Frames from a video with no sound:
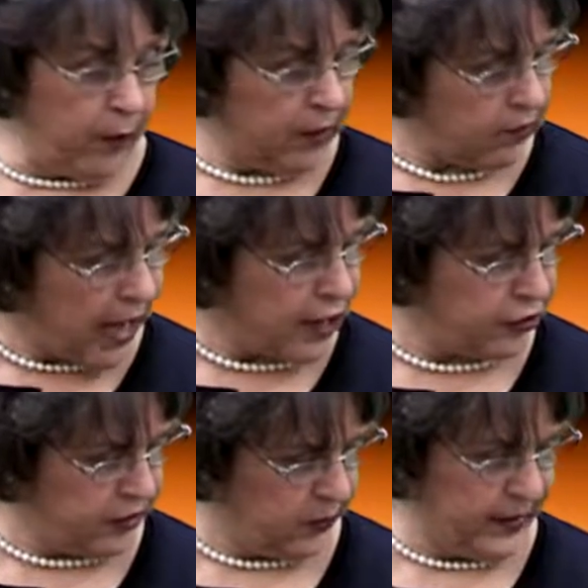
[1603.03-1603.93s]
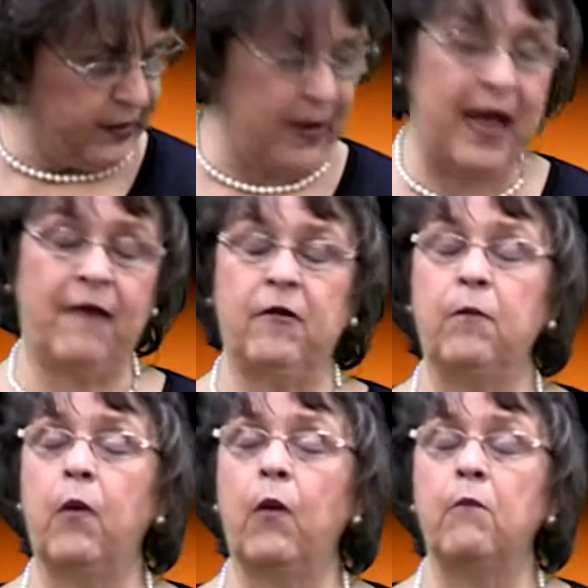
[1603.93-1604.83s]
We are actually going to have a
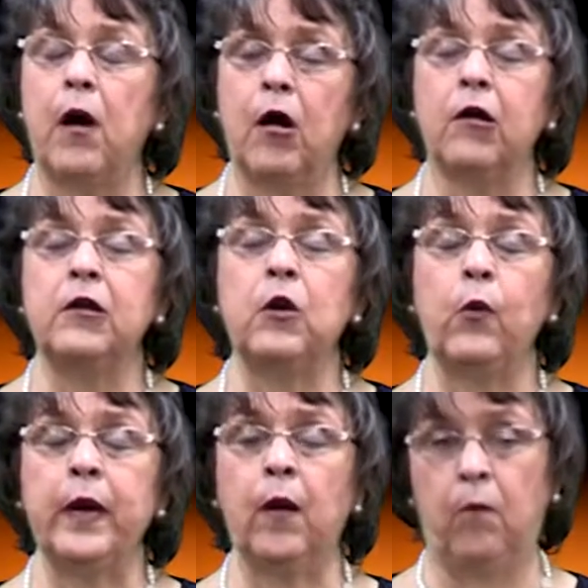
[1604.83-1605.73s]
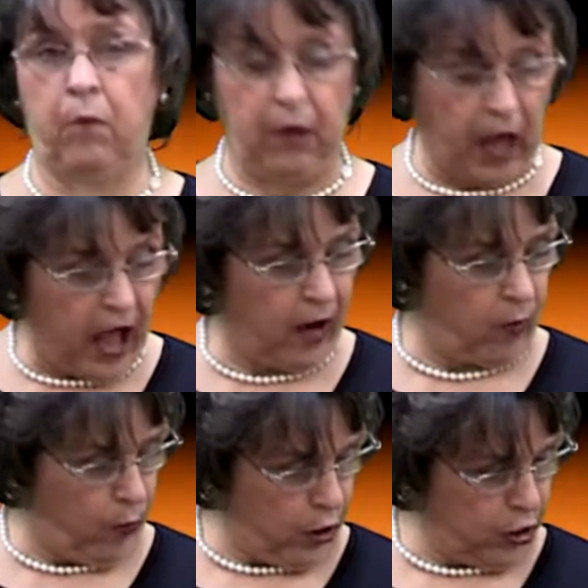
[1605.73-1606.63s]
barn quilt
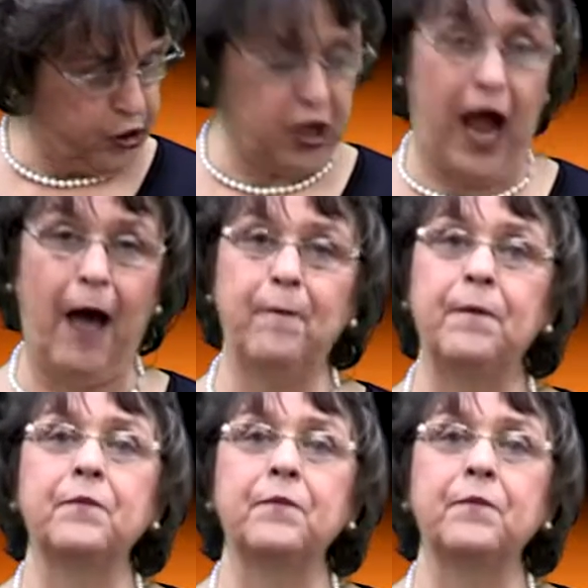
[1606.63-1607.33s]
block workshop.